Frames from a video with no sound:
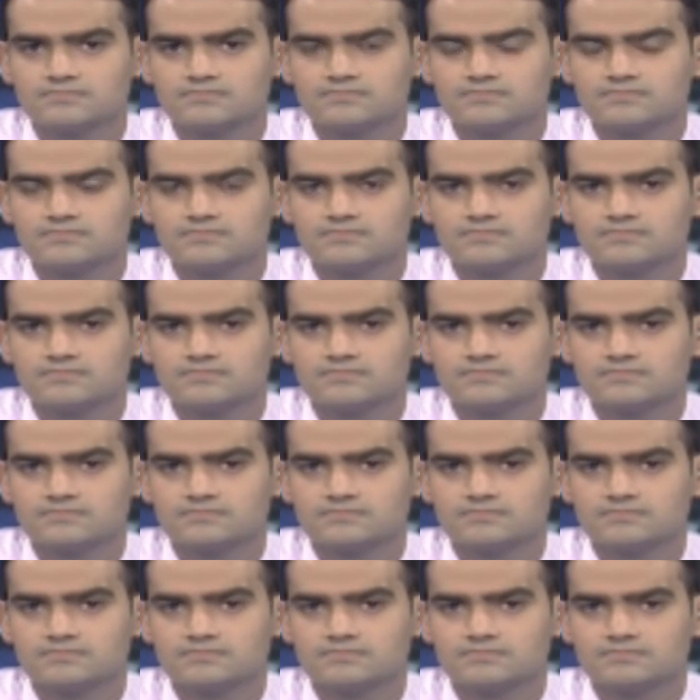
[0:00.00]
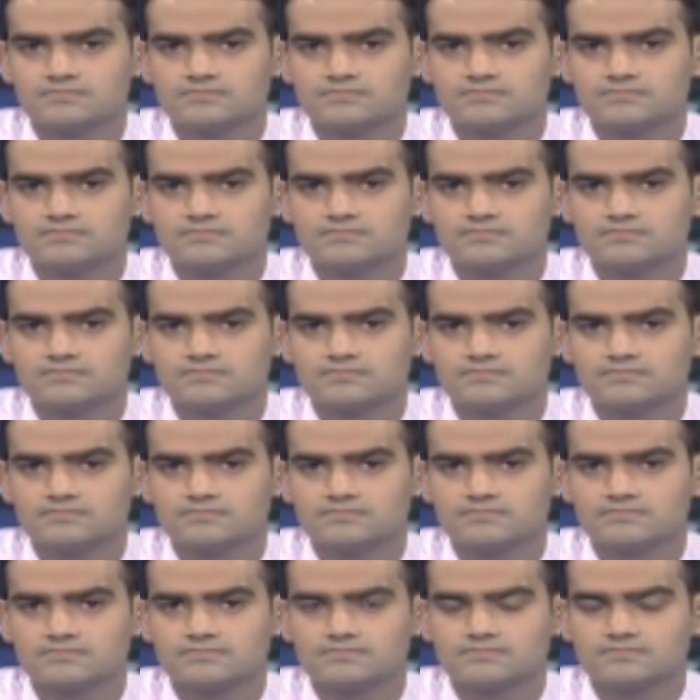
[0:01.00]

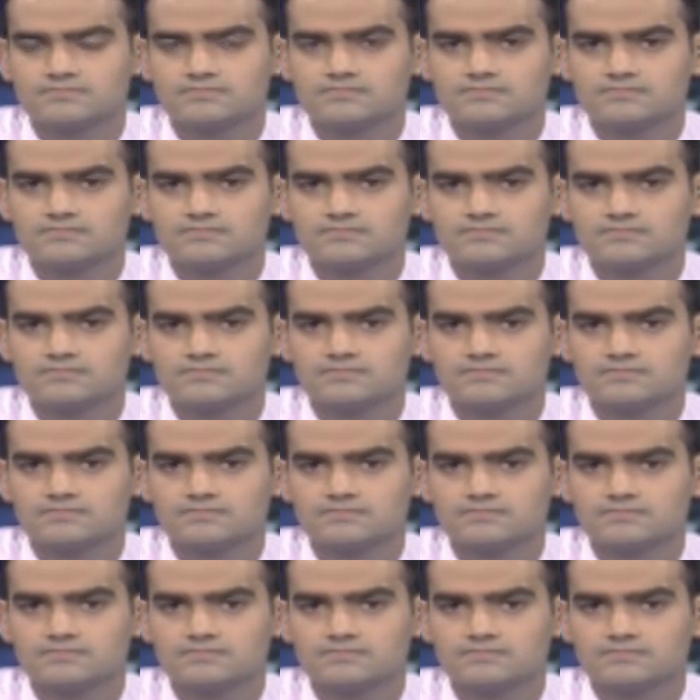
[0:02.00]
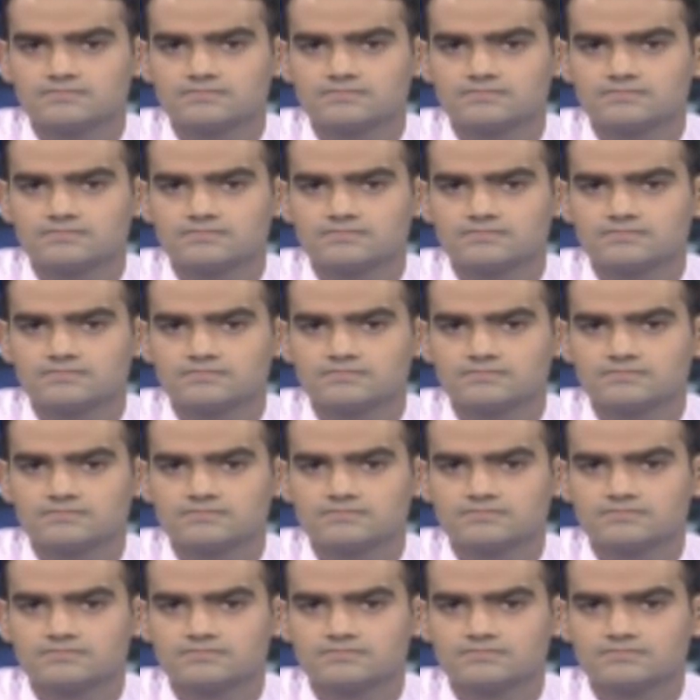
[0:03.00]
(not speaking)